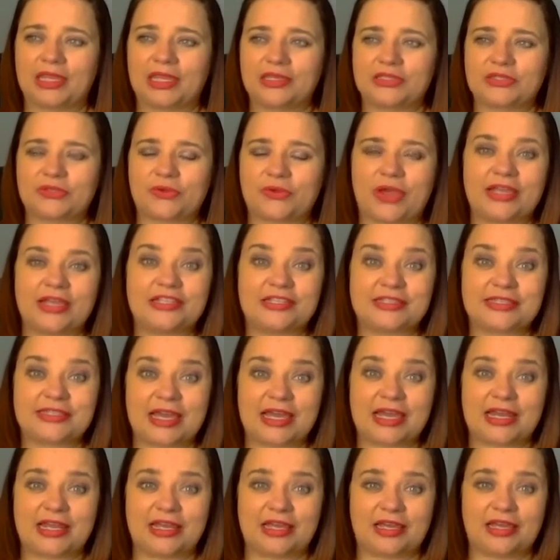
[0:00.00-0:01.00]
so I just
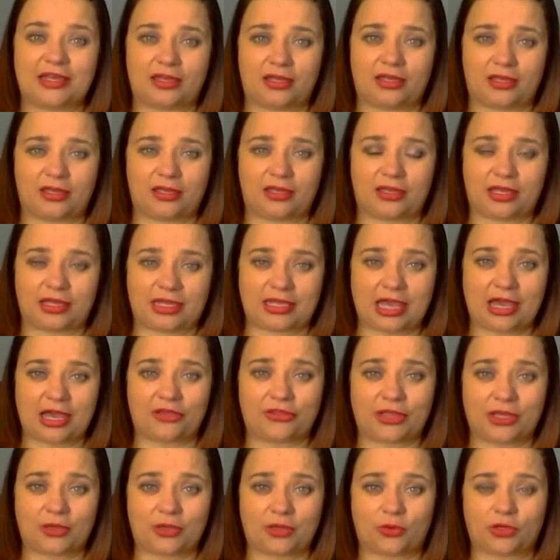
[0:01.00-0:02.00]
had a
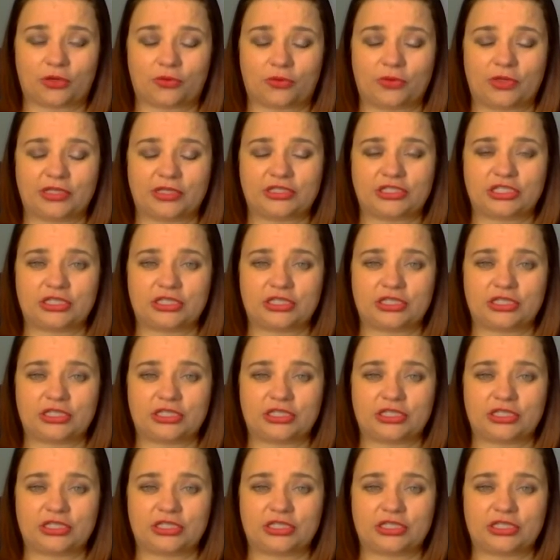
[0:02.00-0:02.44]
gal I work with,